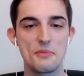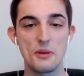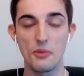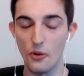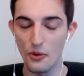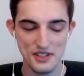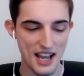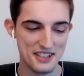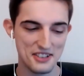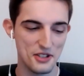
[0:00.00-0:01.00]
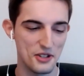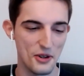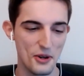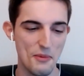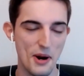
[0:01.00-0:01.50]
People always ask to
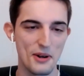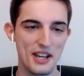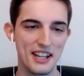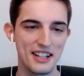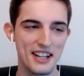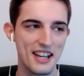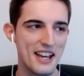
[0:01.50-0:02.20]
hear about it.